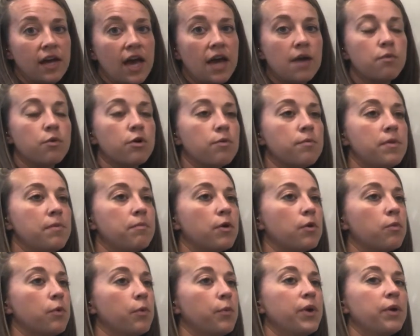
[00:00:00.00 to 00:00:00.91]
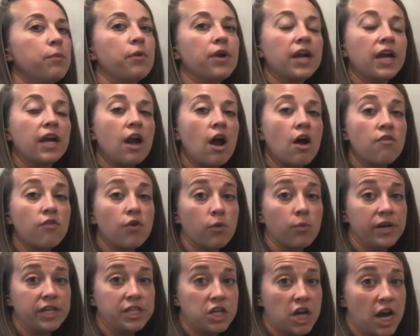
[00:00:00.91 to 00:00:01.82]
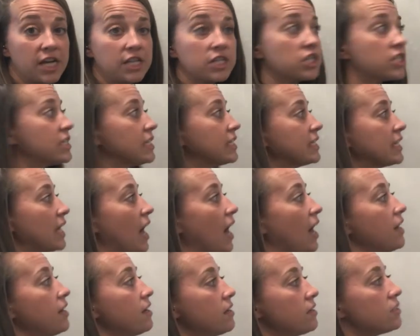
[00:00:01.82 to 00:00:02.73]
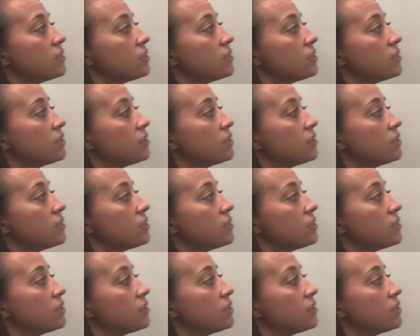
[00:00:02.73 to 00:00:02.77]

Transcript: And remember, when we bring it over, we change the sign.